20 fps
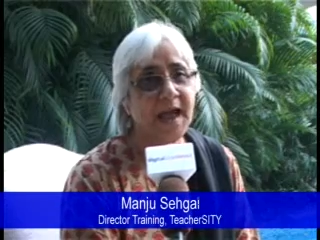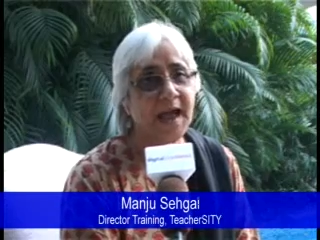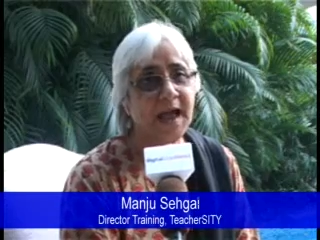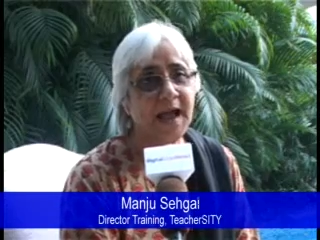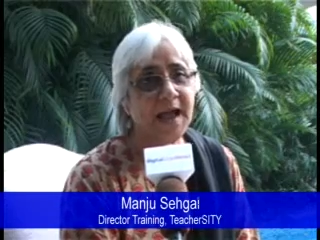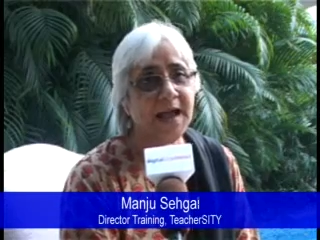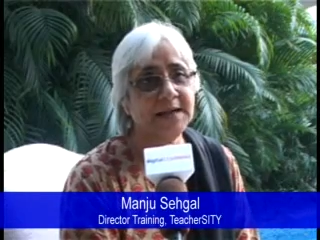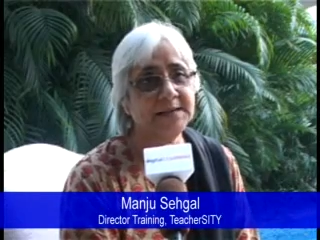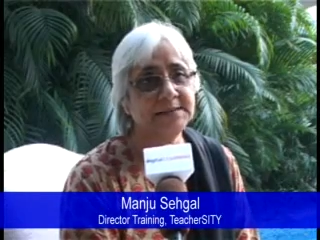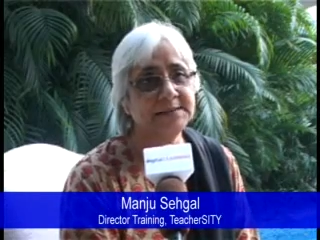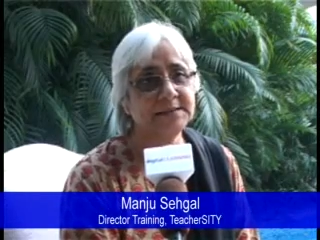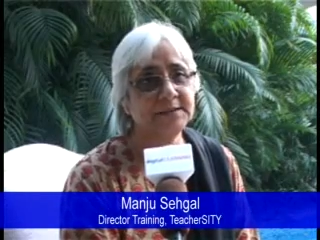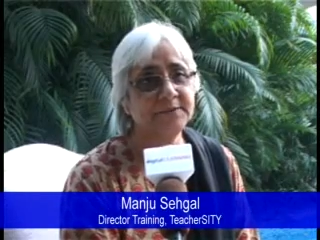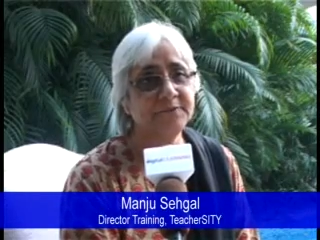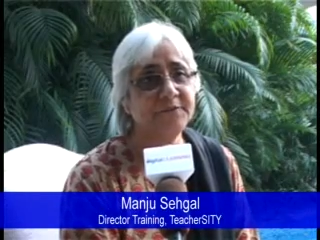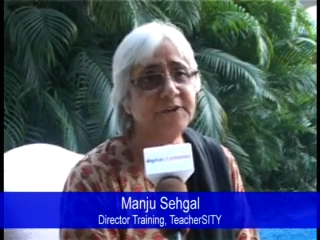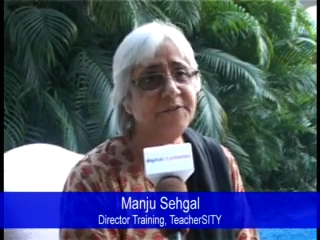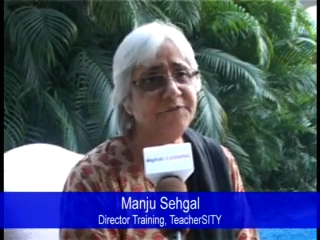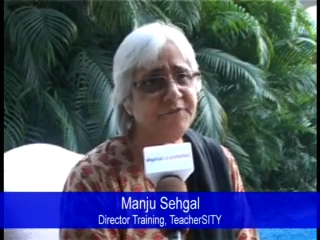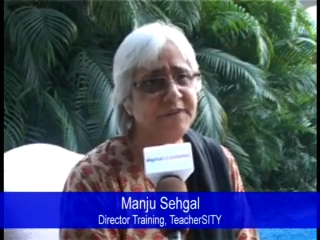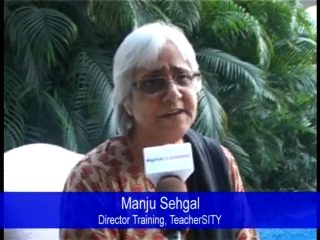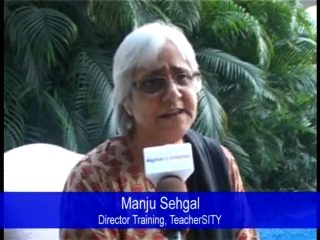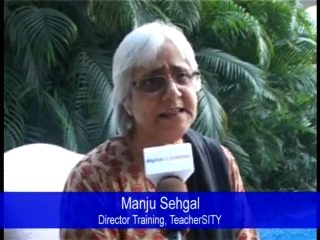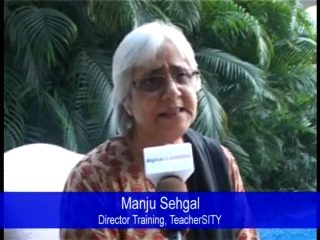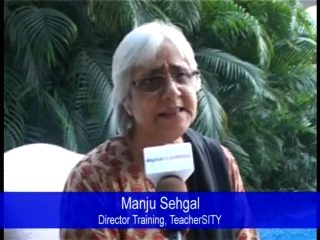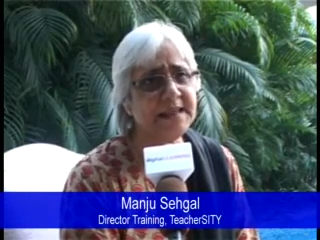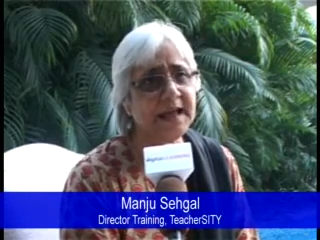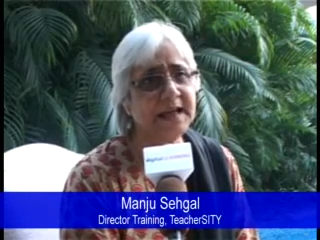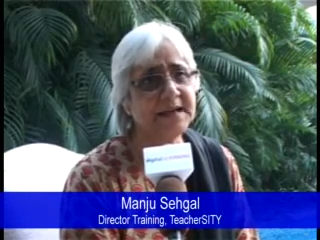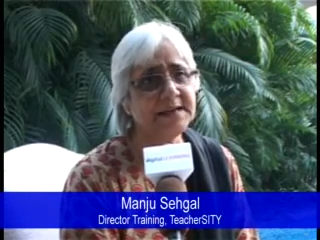And we
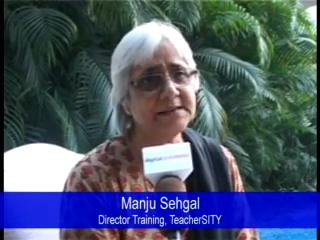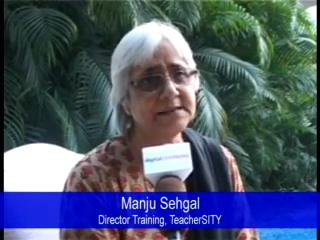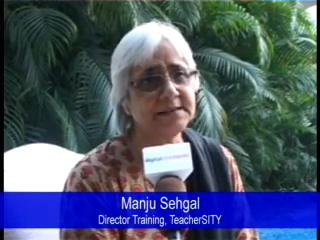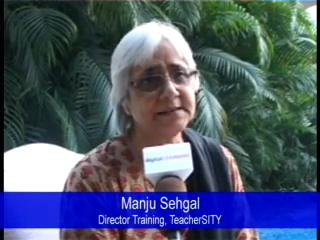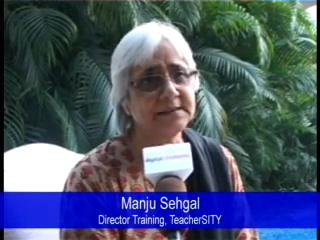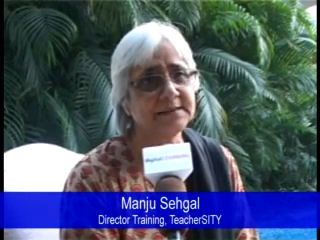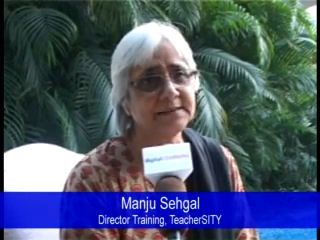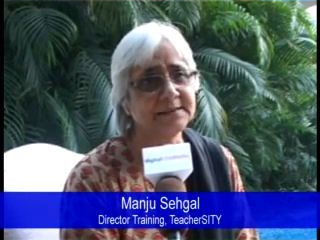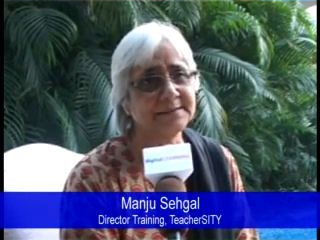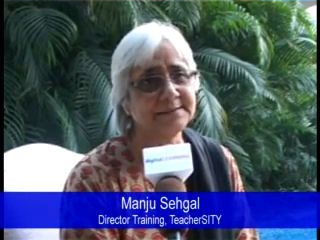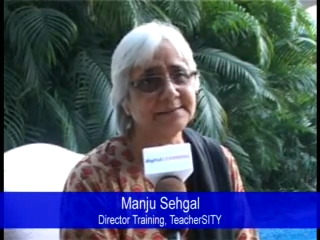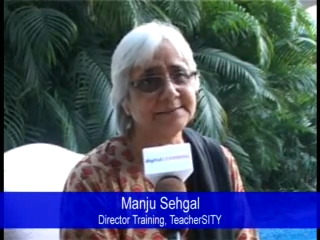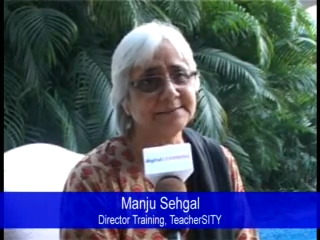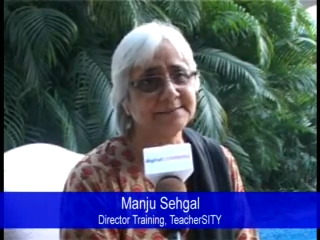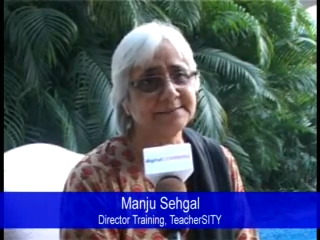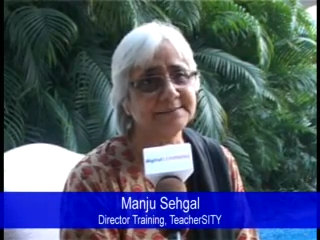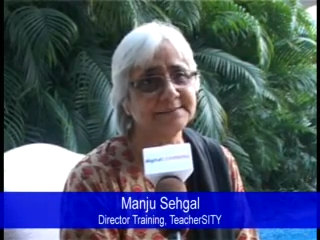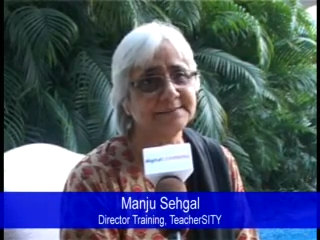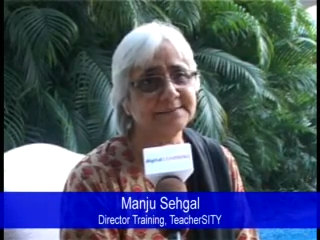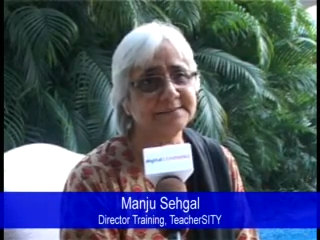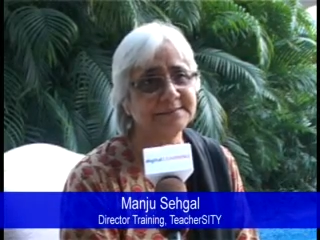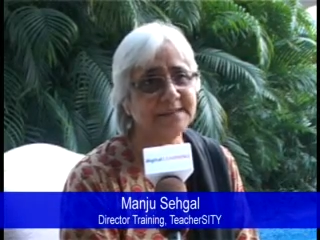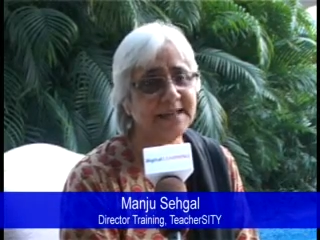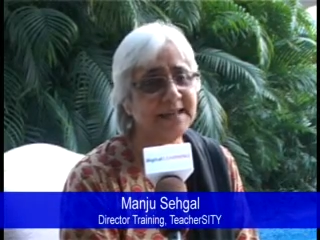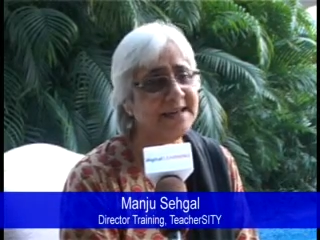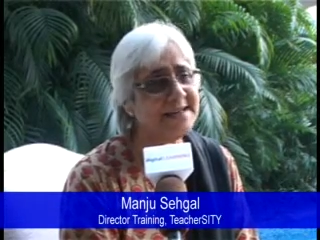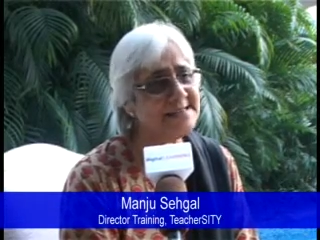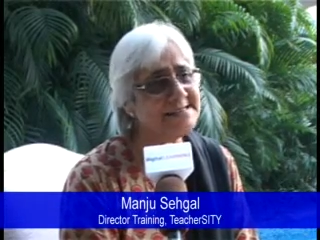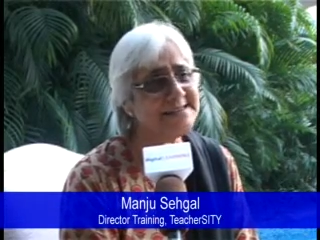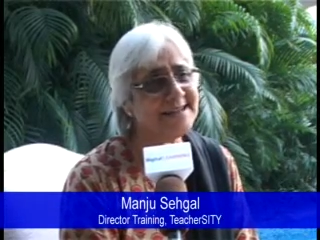feel that
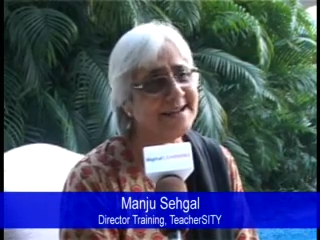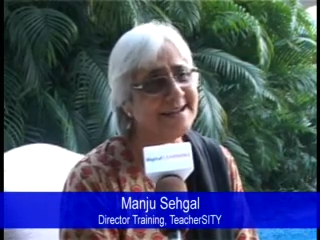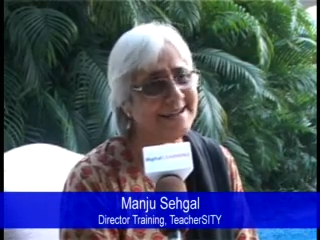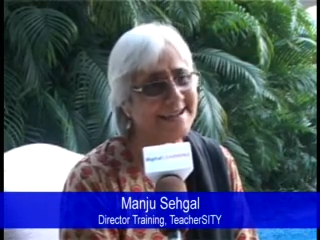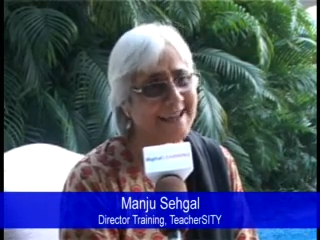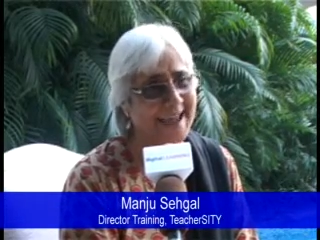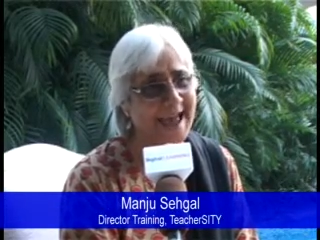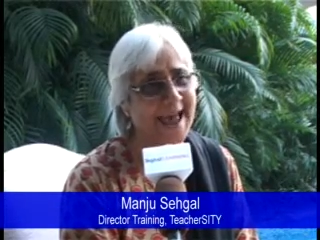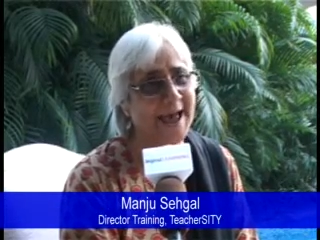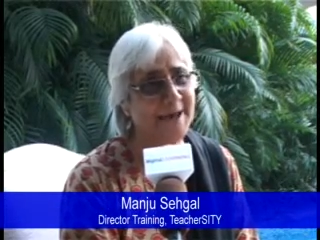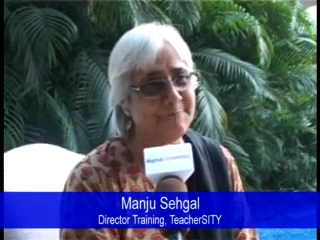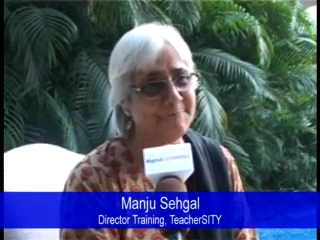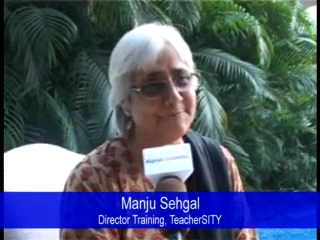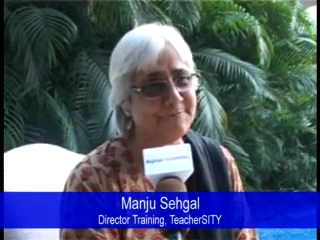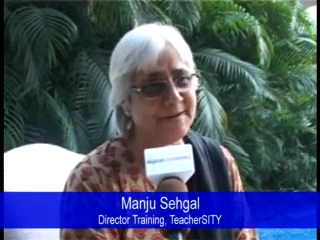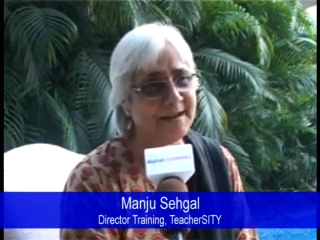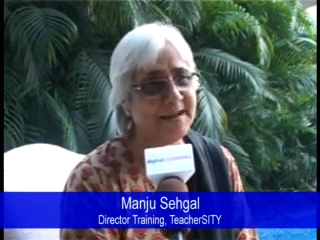there is a gap